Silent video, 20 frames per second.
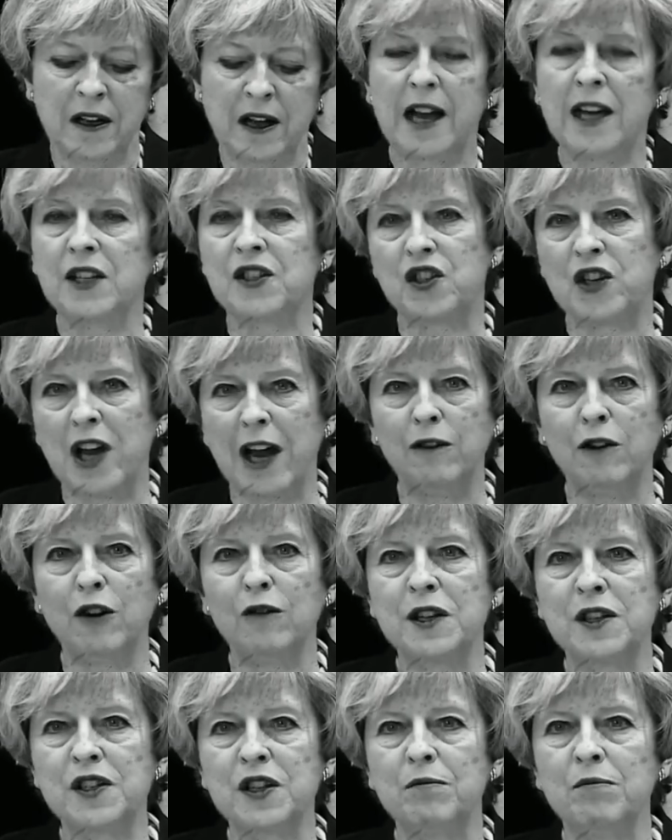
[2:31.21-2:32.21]
as
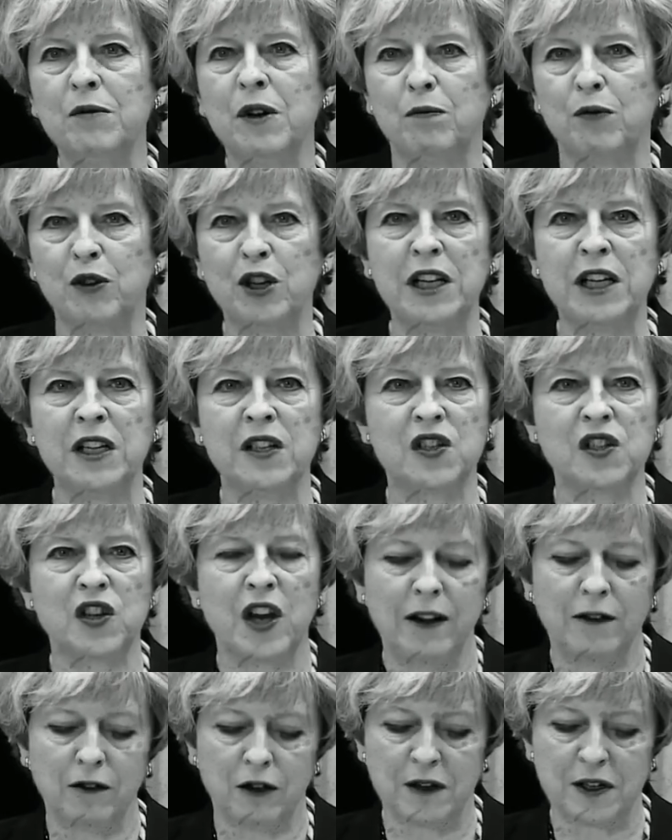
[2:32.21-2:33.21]
terrorism breeds
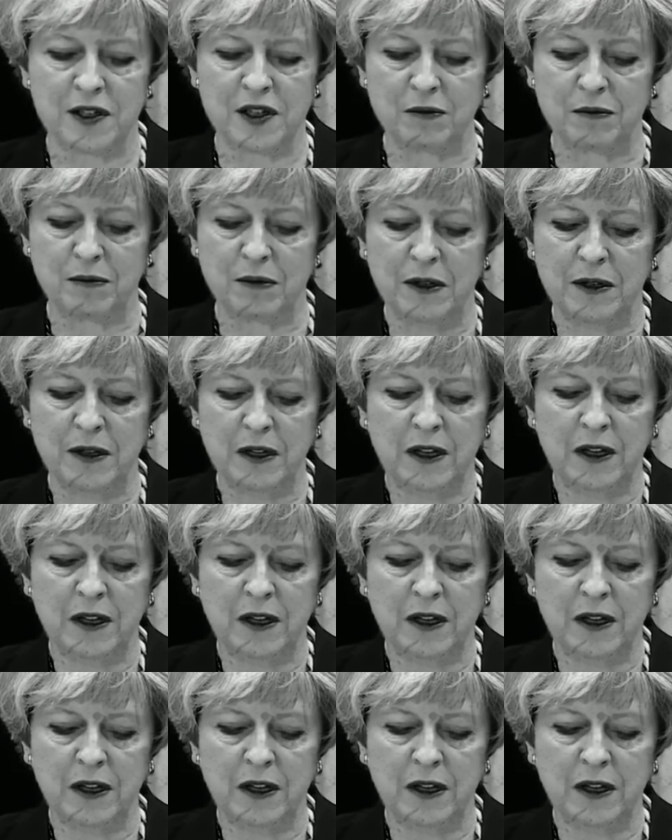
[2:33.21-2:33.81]
terrorism,